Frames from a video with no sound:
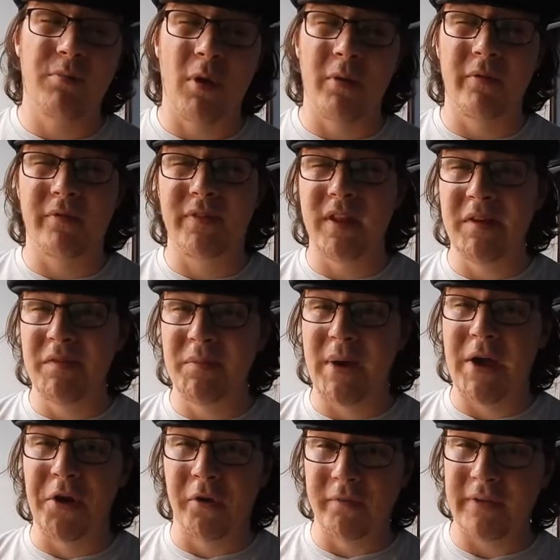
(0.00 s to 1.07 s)
potent flavour,
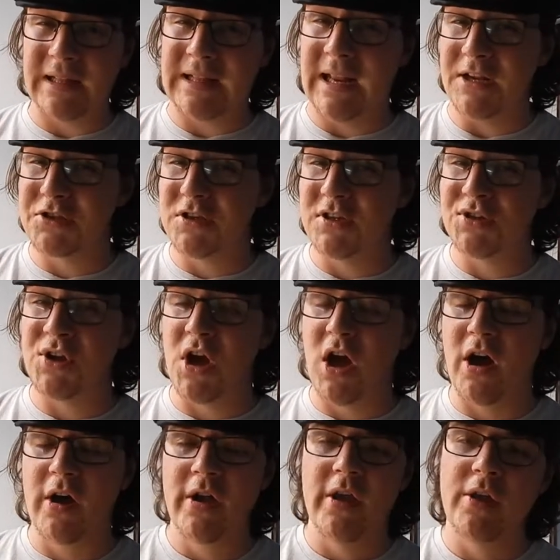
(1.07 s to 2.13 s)
but I don't think lychees
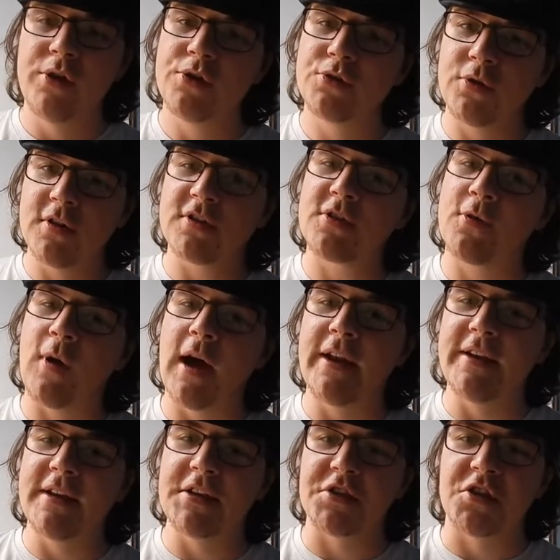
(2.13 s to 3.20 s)
are. So it's quite
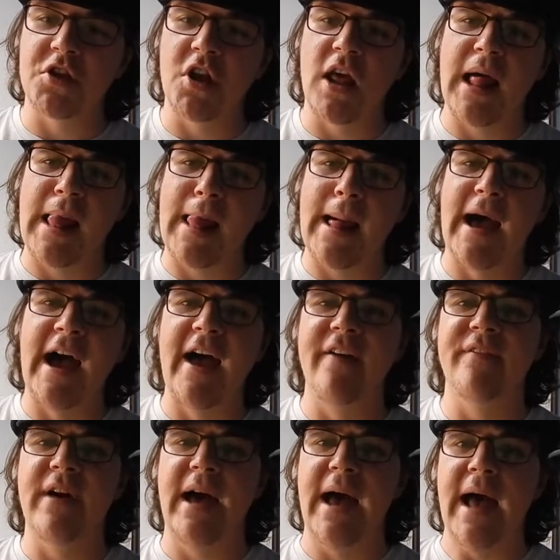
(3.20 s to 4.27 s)
decent like
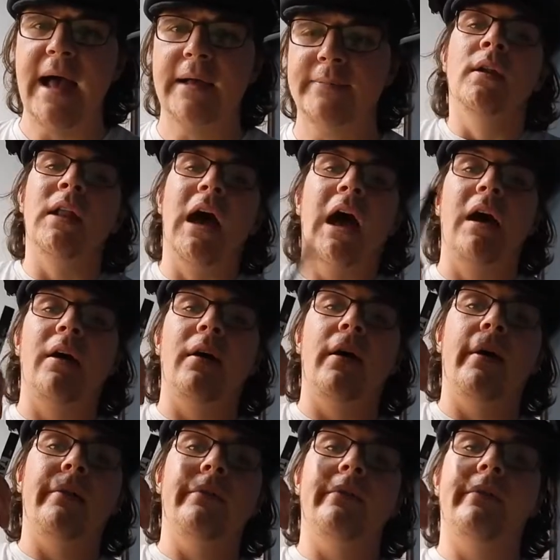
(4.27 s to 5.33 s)
that. Now,
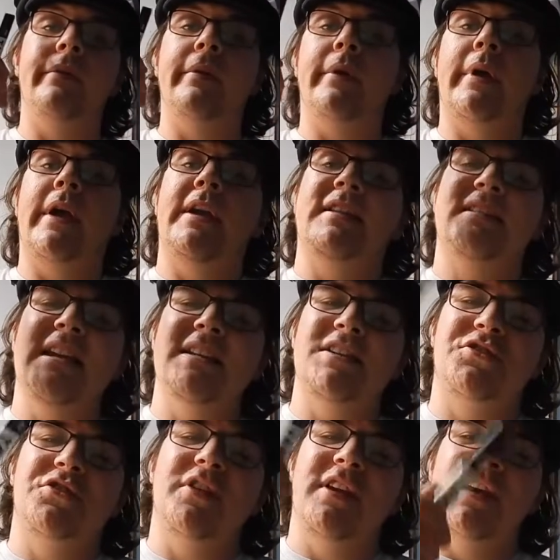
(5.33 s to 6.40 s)
it says
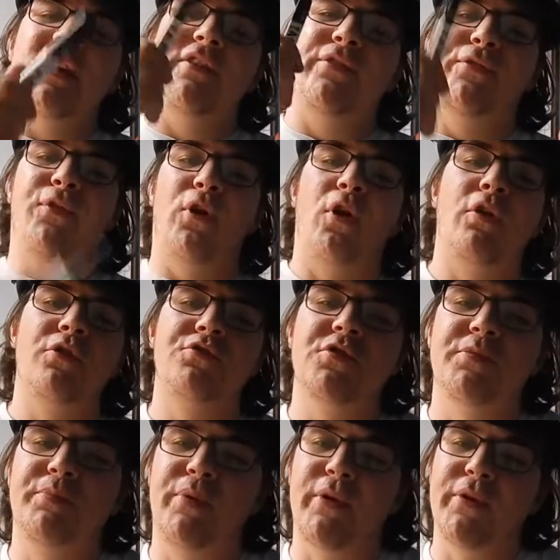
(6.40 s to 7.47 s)
it's going to give
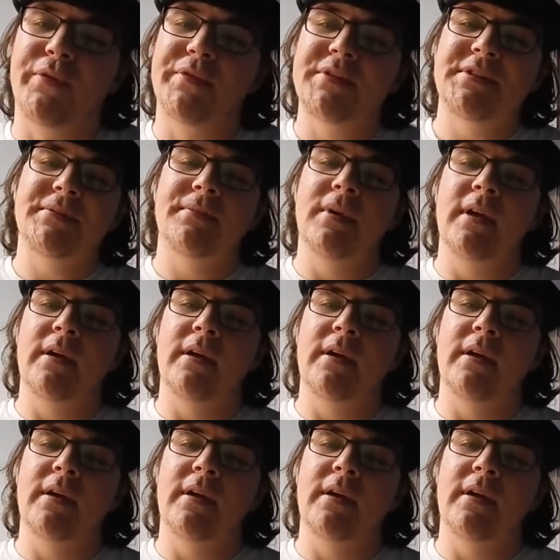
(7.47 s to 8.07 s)
400 puffs.